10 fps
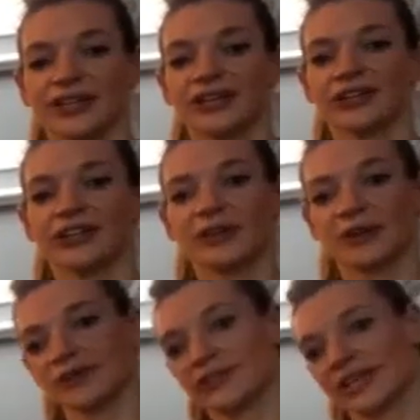Good,
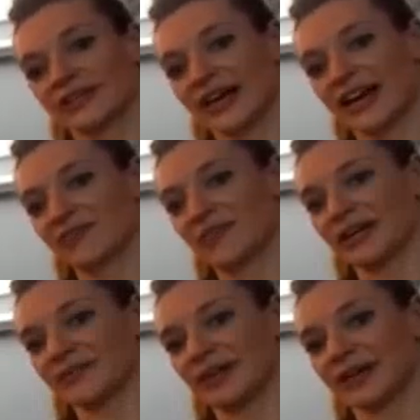maybe you take the half
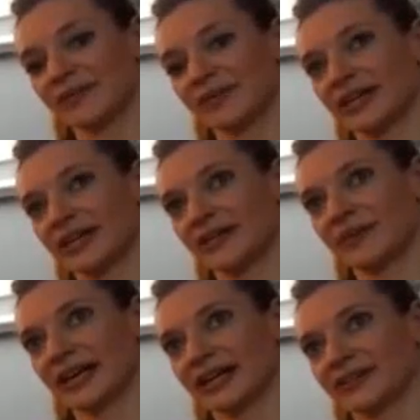bind behind the
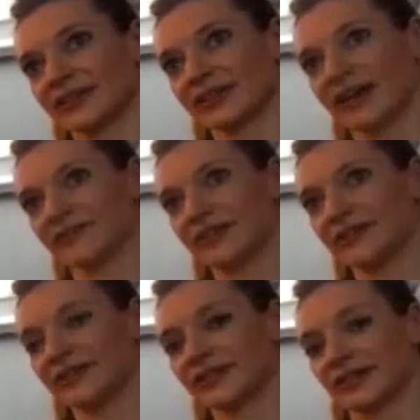back of the left knee
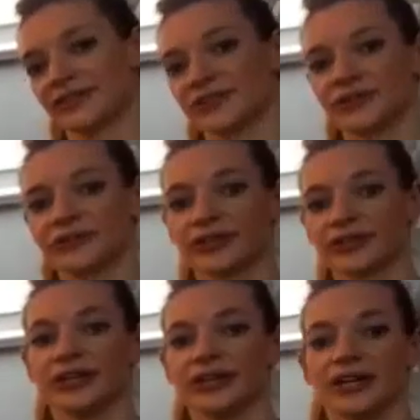or the left shoulder,
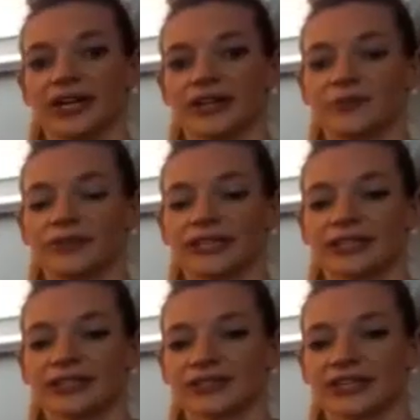and you
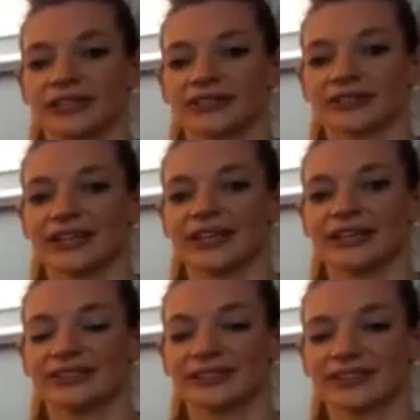begin to straighten the legs.